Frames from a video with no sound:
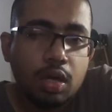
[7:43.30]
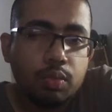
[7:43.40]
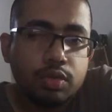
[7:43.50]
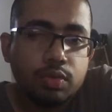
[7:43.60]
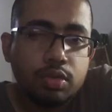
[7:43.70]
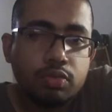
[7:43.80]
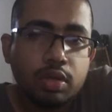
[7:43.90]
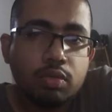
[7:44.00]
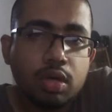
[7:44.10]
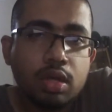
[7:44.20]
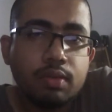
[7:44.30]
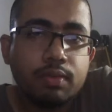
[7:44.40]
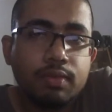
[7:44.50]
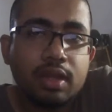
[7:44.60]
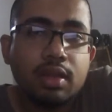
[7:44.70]
which would require
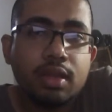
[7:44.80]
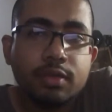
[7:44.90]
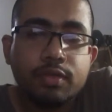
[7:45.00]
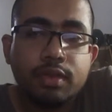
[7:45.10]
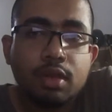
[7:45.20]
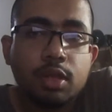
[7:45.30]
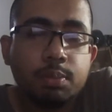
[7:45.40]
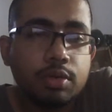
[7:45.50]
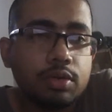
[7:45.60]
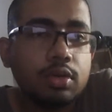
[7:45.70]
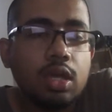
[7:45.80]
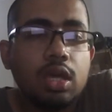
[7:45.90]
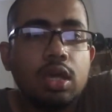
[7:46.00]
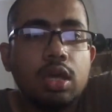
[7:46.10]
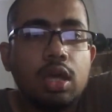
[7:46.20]
very less physical inputs.
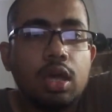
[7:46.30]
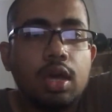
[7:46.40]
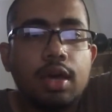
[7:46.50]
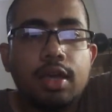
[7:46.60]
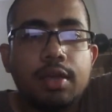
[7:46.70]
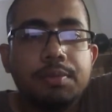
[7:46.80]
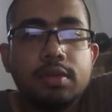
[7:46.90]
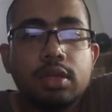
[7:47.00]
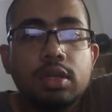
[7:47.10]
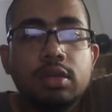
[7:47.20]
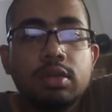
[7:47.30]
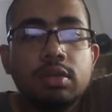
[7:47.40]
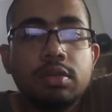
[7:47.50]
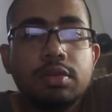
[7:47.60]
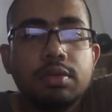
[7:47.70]
I have seen